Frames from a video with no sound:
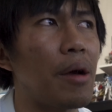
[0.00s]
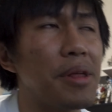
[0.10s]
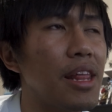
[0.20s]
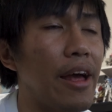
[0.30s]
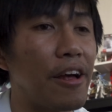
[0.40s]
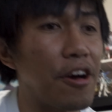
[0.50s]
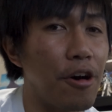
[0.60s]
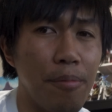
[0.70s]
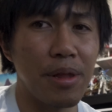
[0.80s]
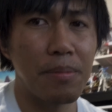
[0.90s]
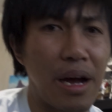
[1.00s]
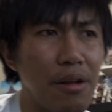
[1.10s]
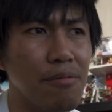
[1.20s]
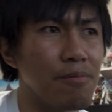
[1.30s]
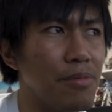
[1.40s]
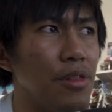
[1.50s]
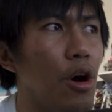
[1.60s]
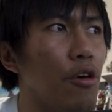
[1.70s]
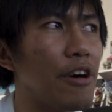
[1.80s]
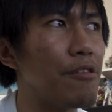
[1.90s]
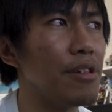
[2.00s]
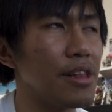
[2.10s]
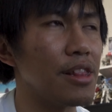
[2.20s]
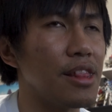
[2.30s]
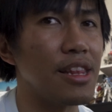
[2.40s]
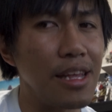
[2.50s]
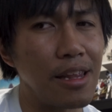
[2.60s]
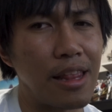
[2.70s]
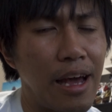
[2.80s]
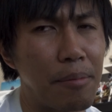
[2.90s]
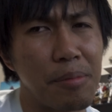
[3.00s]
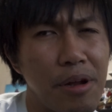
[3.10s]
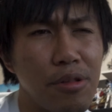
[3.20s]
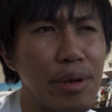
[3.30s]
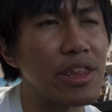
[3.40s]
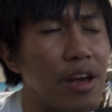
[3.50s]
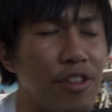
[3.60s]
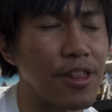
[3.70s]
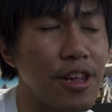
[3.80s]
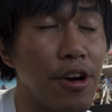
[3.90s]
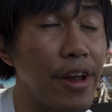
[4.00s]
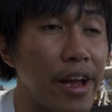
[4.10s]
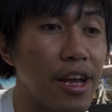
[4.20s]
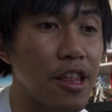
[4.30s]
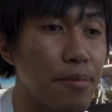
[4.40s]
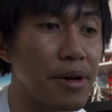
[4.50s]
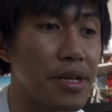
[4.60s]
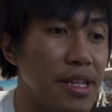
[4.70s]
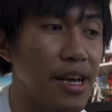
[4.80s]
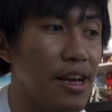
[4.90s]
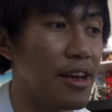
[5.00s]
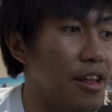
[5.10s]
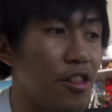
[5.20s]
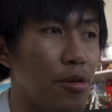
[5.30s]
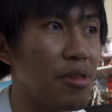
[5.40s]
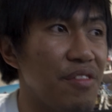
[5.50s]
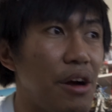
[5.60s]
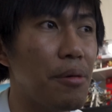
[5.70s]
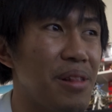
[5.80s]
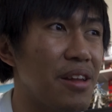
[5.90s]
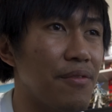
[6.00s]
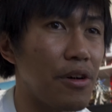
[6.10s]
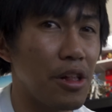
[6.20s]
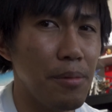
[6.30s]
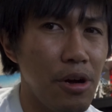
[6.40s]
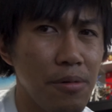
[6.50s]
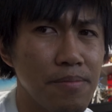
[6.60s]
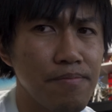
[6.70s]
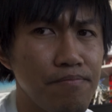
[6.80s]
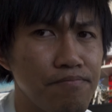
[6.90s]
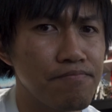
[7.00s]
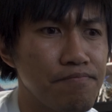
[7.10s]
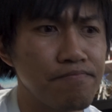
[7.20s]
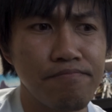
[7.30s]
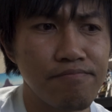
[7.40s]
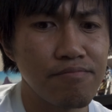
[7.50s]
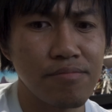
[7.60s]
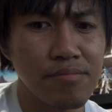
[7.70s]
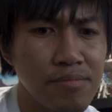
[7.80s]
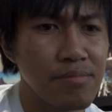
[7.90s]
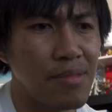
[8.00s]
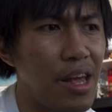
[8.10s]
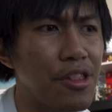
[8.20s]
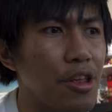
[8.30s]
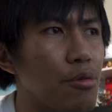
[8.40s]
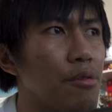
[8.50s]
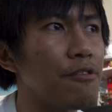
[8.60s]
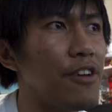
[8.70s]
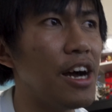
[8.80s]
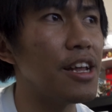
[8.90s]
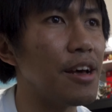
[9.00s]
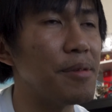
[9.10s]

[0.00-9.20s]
I mean, that helped. But I don't know if I really needed that. I mean, better to be safe than sorry, I guess. But in terms of how I played in volleyball, yeah, things were fine.